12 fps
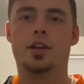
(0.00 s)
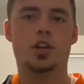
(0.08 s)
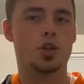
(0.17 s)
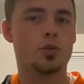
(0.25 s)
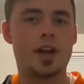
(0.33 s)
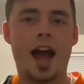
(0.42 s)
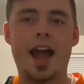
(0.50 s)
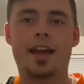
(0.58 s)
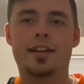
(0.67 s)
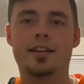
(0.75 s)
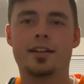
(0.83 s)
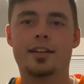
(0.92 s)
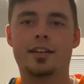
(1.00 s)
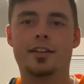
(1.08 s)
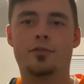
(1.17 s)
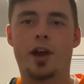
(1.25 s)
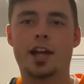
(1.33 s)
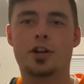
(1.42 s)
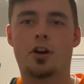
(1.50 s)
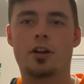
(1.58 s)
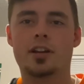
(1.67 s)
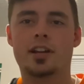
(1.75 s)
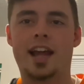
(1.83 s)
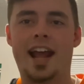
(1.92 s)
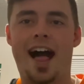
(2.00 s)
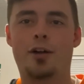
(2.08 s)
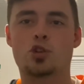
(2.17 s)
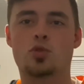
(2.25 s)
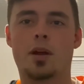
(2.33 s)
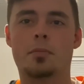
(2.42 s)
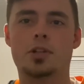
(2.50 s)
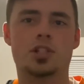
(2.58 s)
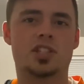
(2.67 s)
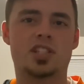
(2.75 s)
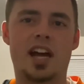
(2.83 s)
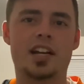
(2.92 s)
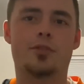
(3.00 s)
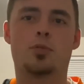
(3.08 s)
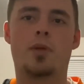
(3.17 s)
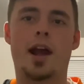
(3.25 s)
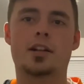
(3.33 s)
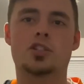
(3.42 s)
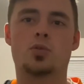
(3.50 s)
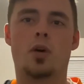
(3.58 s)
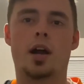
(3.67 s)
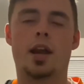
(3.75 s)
New guy at right guard today, Alex Redmond, just signed off the practice squad.